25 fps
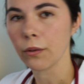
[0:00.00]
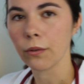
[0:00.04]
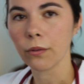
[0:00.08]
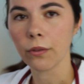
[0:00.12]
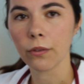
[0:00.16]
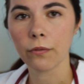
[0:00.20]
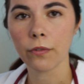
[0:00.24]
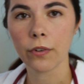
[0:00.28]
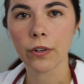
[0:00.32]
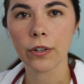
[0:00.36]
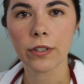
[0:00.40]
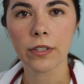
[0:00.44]
So
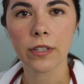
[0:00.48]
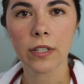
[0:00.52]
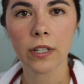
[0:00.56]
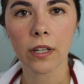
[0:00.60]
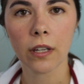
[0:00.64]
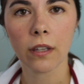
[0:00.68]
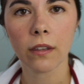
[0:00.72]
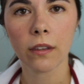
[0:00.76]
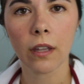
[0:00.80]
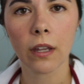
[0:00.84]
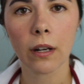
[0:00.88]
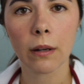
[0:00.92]
the first
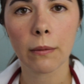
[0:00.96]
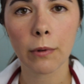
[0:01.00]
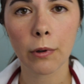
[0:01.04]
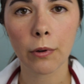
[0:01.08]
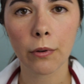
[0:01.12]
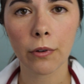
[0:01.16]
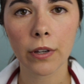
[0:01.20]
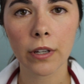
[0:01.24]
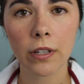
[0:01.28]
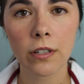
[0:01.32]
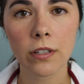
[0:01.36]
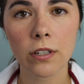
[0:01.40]
thing that I'm
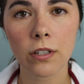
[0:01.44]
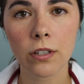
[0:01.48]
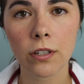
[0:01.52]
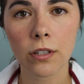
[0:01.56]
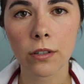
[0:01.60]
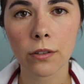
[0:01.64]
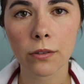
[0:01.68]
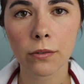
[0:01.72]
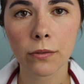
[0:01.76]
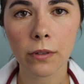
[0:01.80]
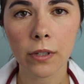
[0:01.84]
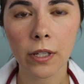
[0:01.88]
going to
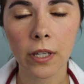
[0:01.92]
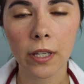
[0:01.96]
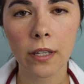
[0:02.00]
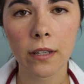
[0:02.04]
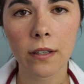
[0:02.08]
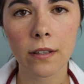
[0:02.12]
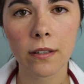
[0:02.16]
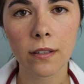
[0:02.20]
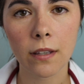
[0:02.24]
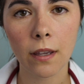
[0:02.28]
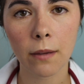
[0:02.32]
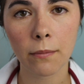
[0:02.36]
do
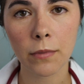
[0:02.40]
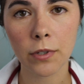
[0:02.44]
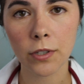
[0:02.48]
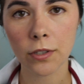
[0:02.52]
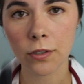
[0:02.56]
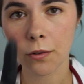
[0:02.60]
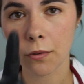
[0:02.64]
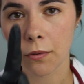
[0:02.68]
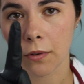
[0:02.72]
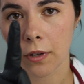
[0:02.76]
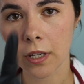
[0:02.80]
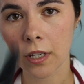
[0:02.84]
is I'm
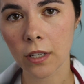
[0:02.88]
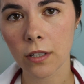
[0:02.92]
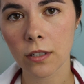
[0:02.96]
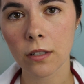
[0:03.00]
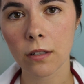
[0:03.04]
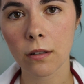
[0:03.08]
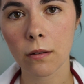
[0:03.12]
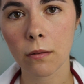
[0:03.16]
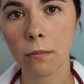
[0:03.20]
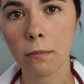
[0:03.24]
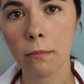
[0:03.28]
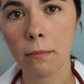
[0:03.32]
just going
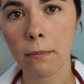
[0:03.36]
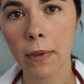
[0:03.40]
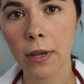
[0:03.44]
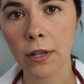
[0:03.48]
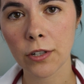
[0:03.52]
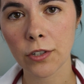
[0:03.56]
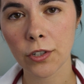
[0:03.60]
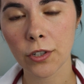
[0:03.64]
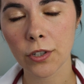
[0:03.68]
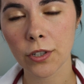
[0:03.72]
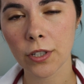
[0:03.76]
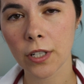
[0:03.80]
to
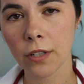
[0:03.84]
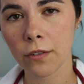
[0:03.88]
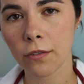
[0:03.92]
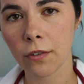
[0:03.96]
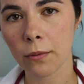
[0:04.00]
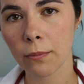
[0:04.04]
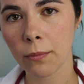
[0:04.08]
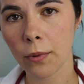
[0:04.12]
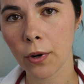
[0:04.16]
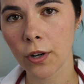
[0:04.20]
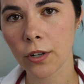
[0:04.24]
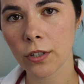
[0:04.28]
measure
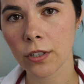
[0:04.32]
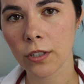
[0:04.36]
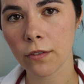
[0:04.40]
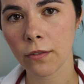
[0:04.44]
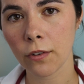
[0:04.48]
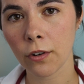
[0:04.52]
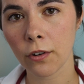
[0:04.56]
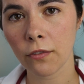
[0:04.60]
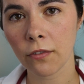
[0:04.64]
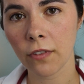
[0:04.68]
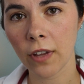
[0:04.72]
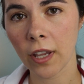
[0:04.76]
different parts
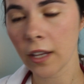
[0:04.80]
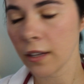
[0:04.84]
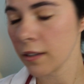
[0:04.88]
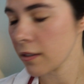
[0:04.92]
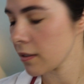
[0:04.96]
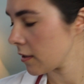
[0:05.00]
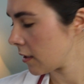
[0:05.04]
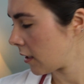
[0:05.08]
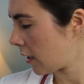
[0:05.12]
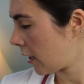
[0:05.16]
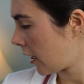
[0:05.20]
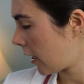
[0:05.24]
of your
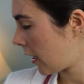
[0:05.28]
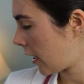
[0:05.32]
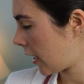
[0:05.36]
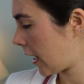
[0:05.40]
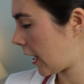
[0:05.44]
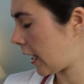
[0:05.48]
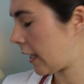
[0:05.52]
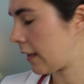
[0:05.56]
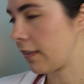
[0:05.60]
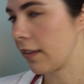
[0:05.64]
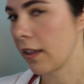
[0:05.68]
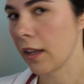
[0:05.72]
face,
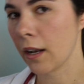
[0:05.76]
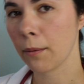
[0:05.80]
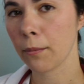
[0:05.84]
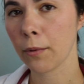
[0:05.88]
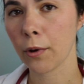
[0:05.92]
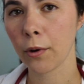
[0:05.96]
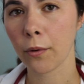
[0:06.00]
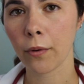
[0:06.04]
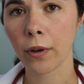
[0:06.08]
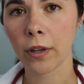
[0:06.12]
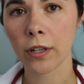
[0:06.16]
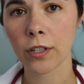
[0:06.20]
and then
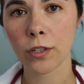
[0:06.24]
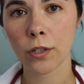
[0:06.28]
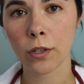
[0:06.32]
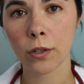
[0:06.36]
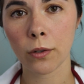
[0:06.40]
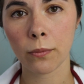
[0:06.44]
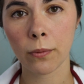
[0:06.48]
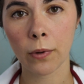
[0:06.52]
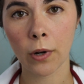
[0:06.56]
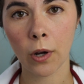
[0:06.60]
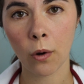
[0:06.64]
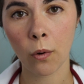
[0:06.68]
I'm going
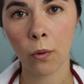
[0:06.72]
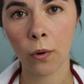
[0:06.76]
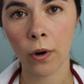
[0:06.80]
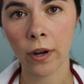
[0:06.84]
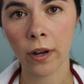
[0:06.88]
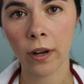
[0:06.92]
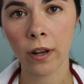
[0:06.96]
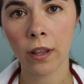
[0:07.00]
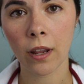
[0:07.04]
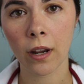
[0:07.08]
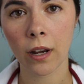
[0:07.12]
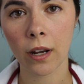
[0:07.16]
to
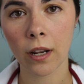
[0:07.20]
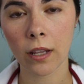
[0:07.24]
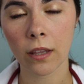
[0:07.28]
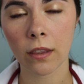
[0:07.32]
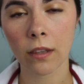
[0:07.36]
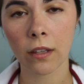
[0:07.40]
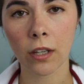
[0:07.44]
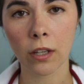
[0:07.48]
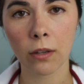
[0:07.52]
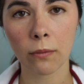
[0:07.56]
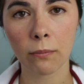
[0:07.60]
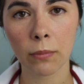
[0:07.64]
record it
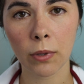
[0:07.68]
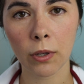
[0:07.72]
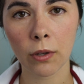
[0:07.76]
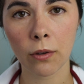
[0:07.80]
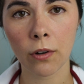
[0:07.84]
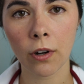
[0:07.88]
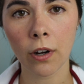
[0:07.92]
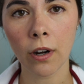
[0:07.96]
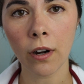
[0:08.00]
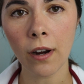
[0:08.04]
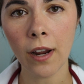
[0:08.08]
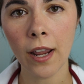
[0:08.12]
in the
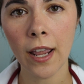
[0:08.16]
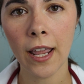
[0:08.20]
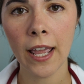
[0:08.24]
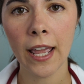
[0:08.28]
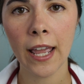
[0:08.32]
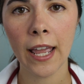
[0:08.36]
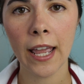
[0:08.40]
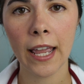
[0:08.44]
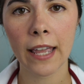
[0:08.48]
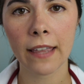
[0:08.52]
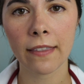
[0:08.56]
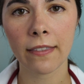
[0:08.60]
computer,
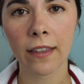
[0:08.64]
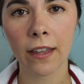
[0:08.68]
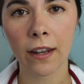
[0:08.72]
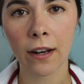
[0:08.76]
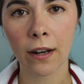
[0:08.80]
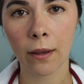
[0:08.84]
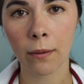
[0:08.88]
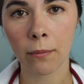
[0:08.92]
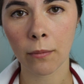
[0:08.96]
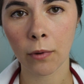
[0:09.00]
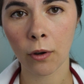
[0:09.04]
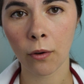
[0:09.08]
and then
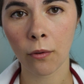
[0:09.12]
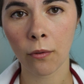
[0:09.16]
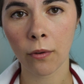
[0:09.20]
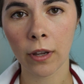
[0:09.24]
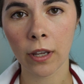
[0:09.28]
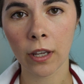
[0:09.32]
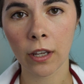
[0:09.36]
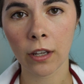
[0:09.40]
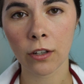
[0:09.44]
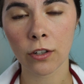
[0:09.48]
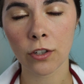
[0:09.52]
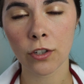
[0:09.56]
I'm
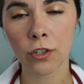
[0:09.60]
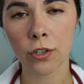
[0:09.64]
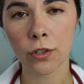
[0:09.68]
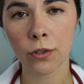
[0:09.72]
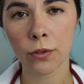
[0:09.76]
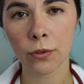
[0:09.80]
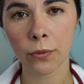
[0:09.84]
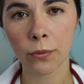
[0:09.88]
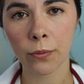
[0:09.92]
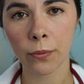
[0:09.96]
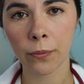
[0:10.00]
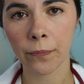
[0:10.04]
going to
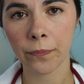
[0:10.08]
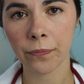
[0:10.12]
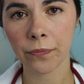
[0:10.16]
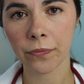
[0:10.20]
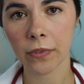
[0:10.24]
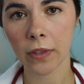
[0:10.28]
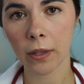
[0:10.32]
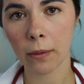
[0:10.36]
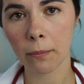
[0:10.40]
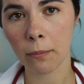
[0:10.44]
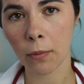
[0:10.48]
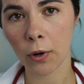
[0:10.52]

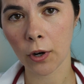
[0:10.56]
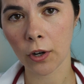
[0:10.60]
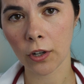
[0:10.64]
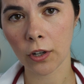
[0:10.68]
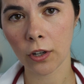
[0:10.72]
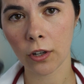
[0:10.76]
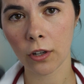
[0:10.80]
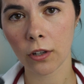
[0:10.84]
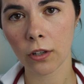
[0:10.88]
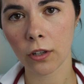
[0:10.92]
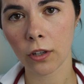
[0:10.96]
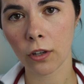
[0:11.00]

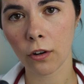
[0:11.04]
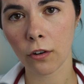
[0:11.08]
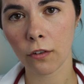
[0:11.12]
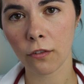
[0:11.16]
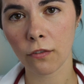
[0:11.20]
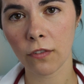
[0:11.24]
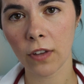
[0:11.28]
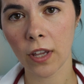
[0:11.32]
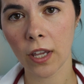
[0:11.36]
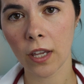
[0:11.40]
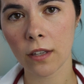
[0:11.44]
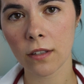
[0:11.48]
mark your
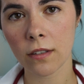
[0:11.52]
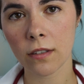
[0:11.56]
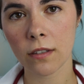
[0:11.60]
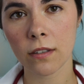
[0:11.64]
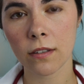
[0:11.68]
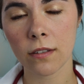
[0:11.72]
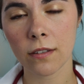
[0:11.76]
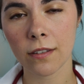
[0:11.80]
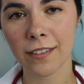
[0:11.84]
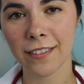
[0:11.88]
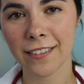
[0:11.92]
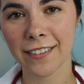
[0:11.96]

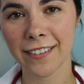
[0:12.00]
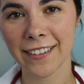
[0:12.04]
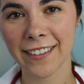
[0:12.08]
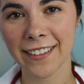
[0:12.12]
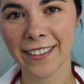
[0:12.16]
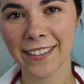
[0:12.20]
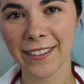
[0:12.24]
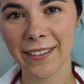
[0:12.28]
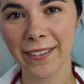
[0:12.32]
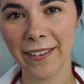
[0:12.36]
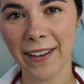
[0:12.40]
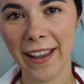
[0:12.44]
face.
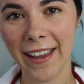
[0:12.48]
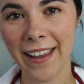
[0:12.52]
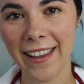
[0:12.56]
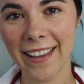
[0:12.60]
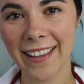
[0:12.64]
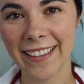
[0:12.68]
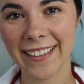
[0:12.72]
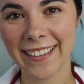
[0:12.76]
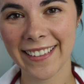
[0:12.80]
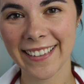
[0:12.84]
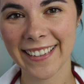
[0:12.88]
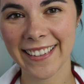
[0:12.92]
Okay?
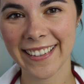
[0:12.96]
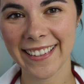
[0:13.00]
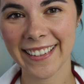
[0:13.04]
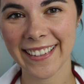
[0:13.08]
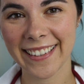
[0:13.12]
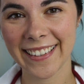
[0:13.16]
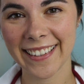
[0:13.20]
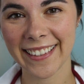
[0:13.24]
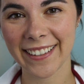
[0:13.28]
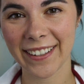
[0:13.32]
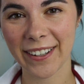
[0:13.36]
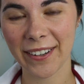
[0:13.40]

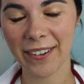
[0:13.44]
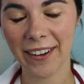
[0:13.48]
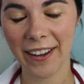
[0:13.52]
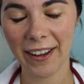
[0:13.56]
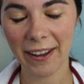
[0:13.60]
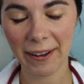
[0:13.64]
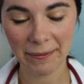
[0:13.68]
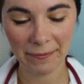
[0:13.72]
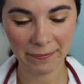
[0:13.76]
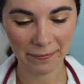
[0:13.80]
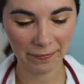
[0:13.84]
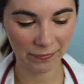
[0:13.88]

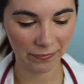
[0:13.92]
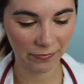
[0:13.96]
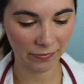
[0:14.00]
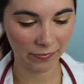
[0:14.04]
Okay.